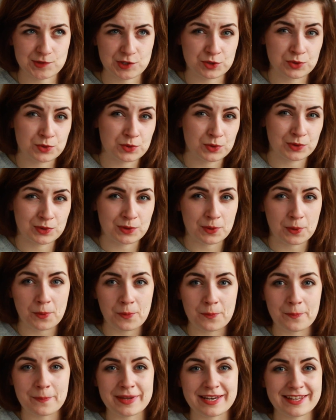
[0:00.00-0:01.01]
you don't
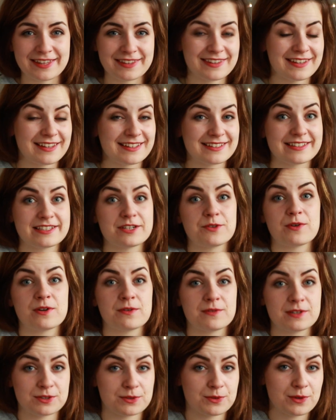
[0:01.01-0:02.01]
know many things and no
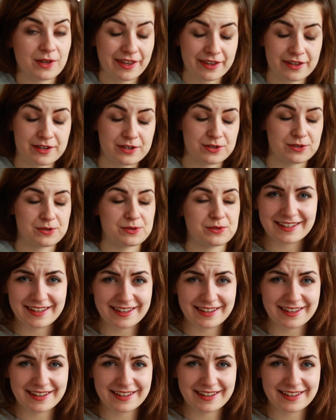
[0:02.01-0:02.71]
one wants to hire you.